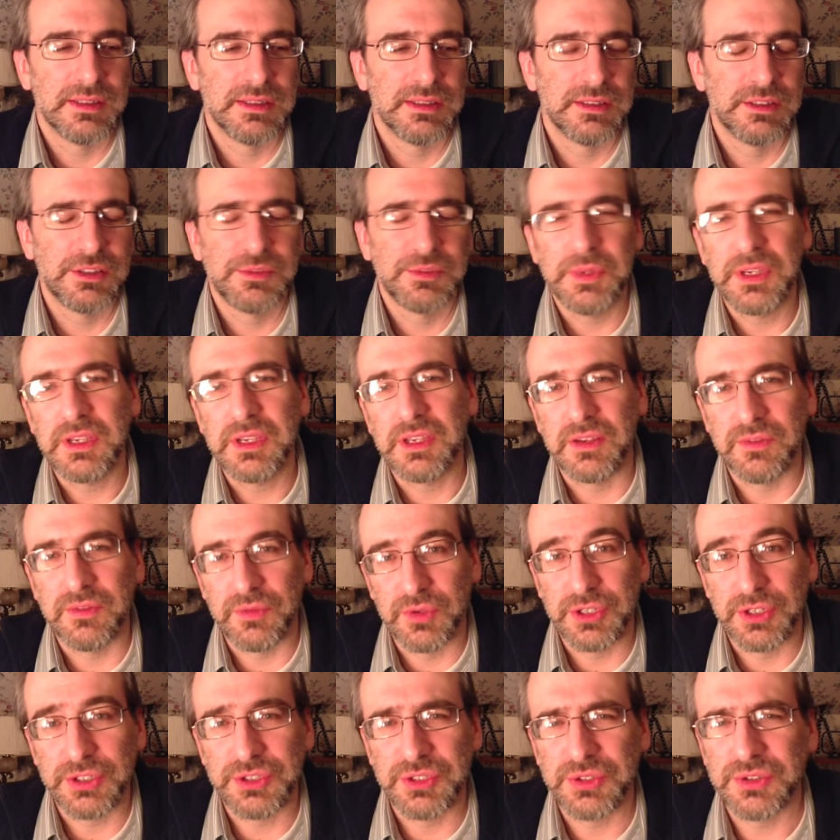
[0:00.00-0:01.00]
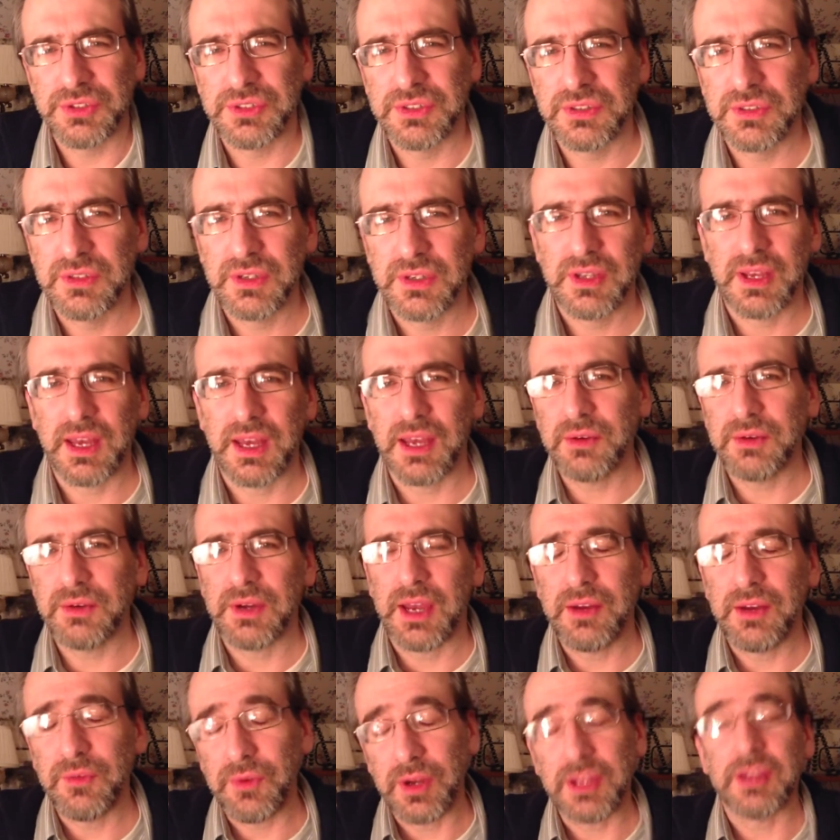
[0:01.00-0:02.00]
Speaking of which,
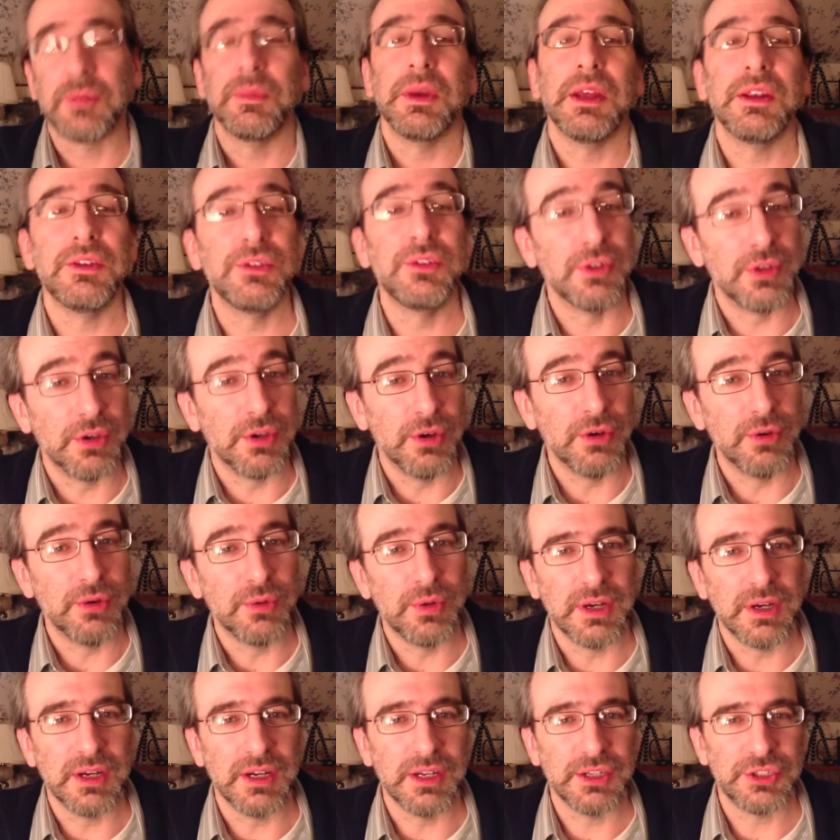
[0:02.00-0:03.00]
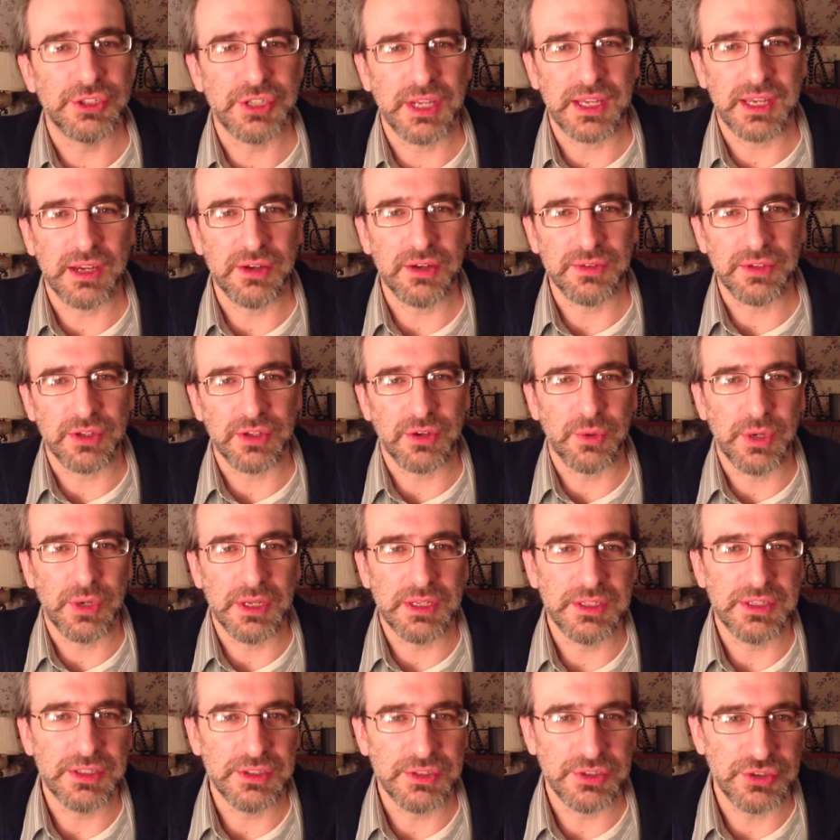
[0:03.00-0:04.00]
I recommend you go check out the
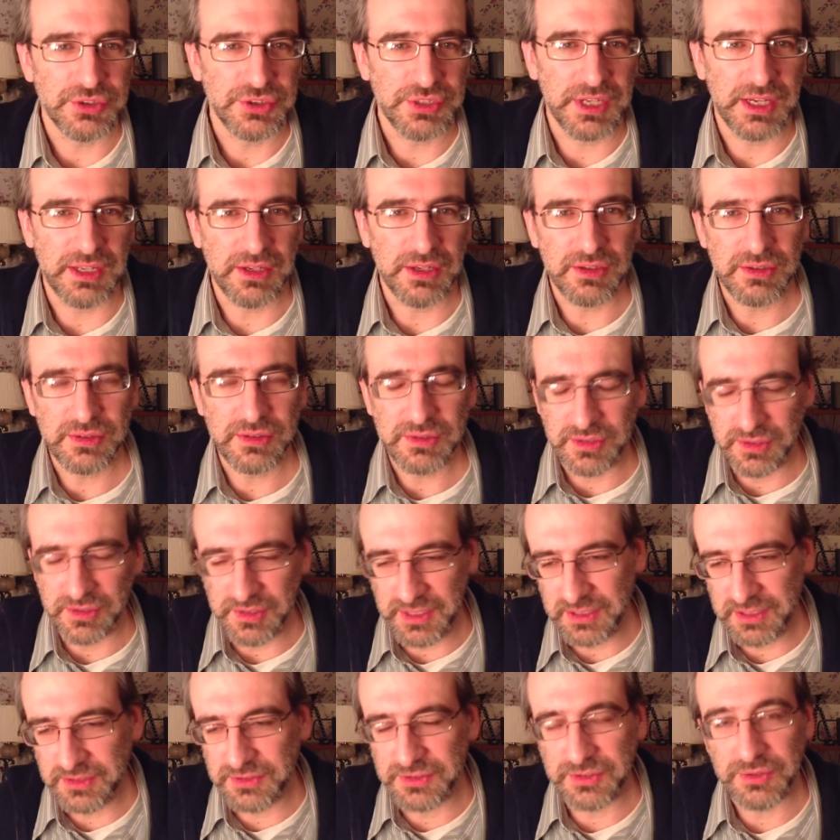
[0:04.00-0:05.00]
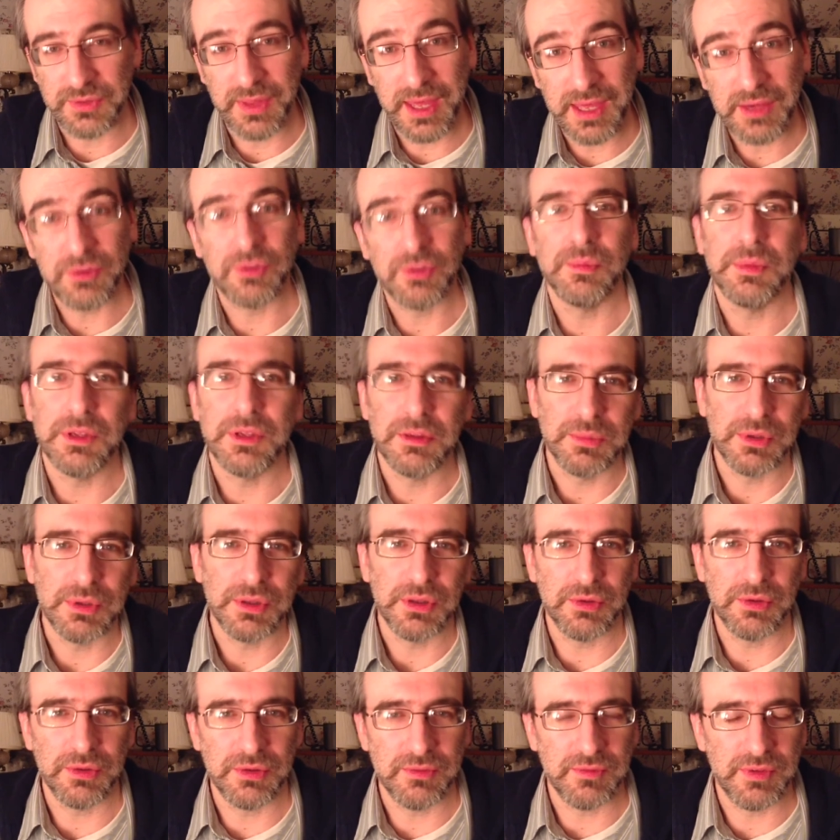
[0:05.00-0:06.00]
Quite Decent channel. A link to that will be
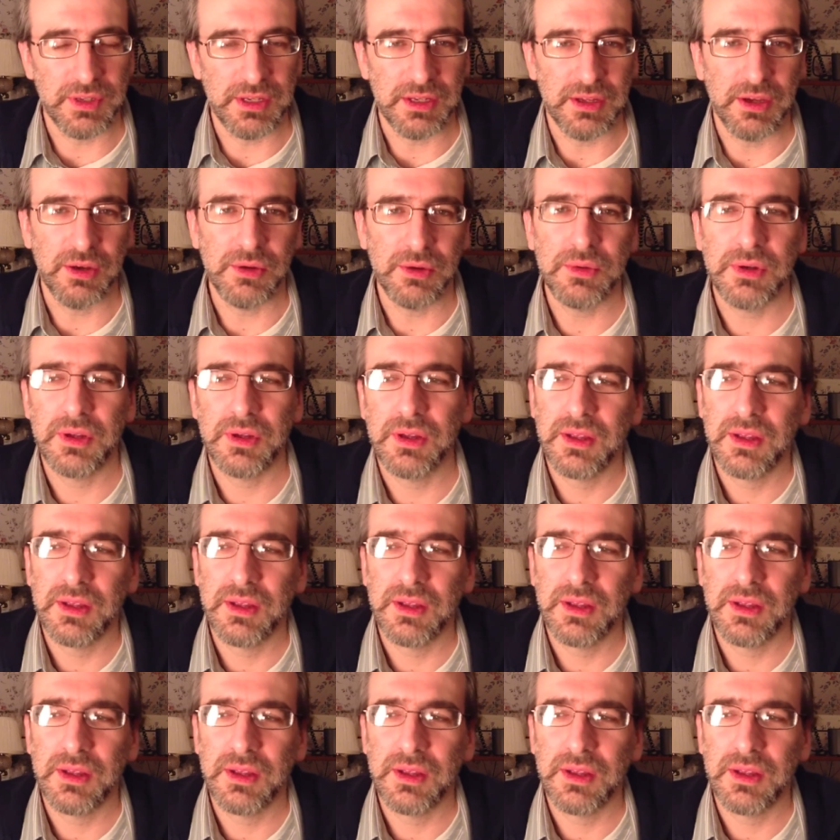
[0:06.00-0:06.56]
below the video